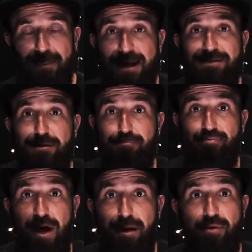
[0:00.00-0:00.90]
That's the
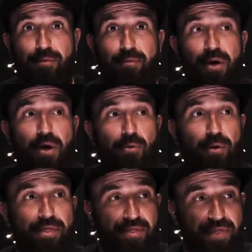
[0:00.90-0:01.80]
problem
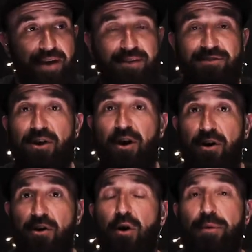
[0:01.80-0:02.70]
when things
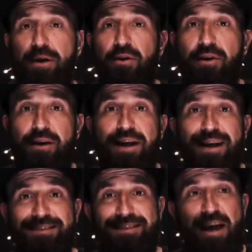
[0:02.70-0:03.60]
are going good
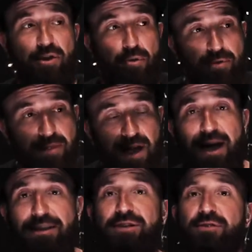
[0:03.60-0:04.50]
is that you
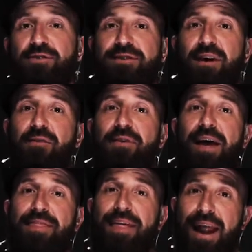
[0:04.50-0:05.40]
lie to yourself
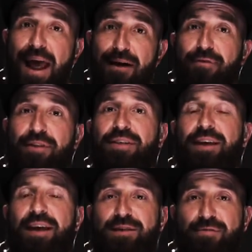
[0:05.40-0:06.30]
that
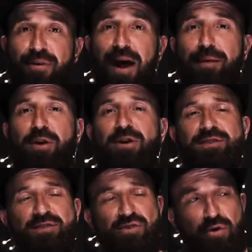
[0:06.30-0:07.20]
everything is fine
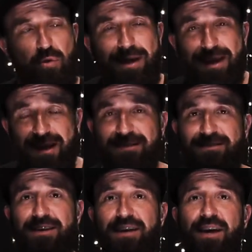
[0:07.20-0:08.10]
because it's so
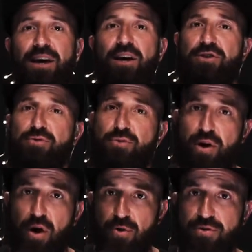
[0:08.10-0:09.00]
easy to
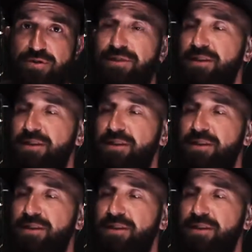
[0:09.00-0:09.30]
coast.